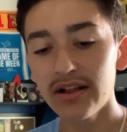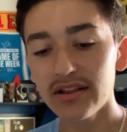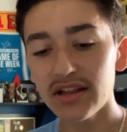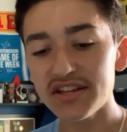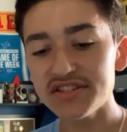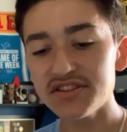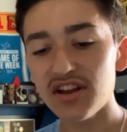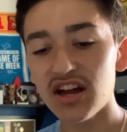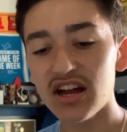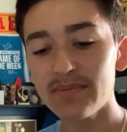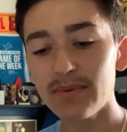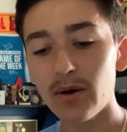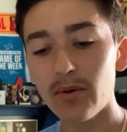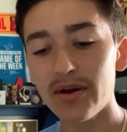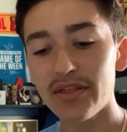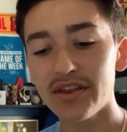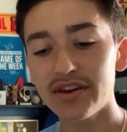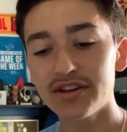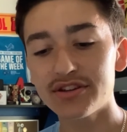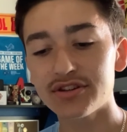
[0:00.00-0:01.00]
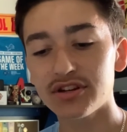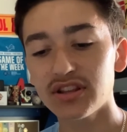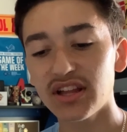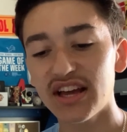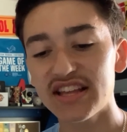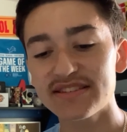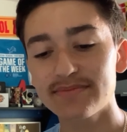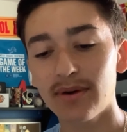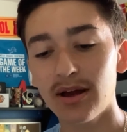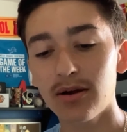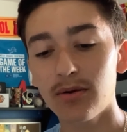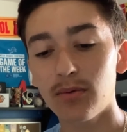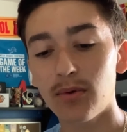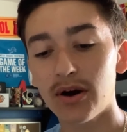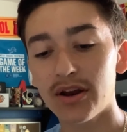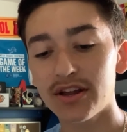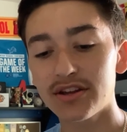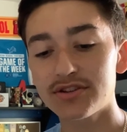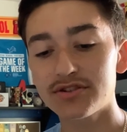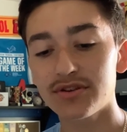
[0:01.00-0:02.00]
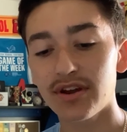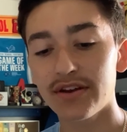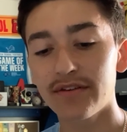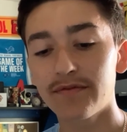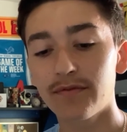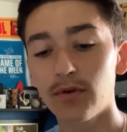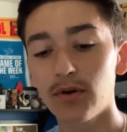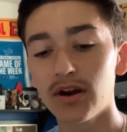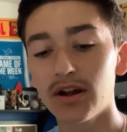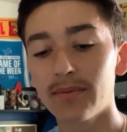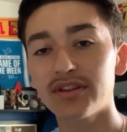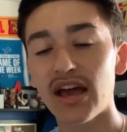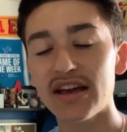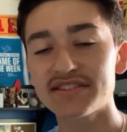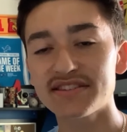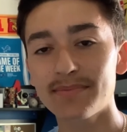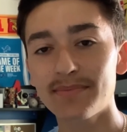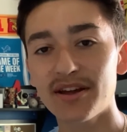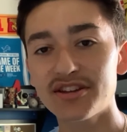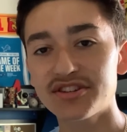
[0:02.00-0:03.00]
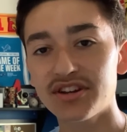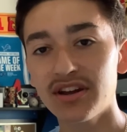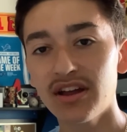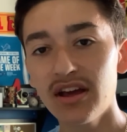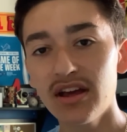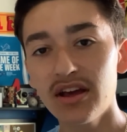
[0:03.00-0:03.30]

let's talk about why the Detroit Lions might want to trade for him. As I mentioned